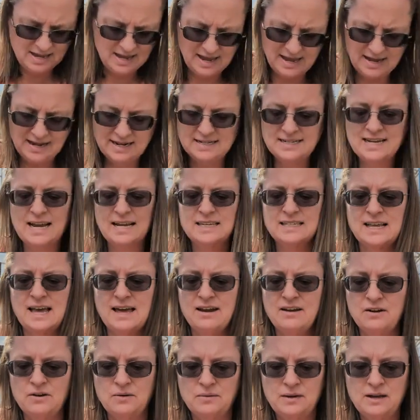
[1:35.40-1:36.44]
And it takes, I
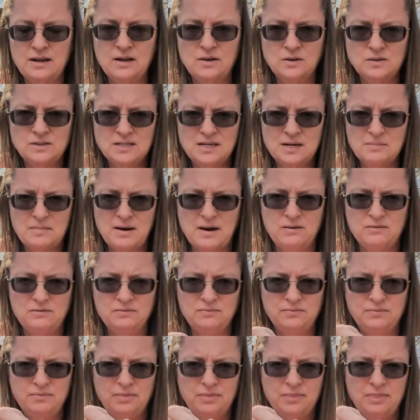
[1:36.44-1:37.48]
don't know, it goes in about
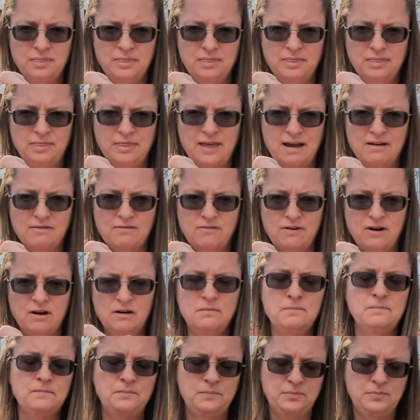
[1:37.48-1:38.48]
that far.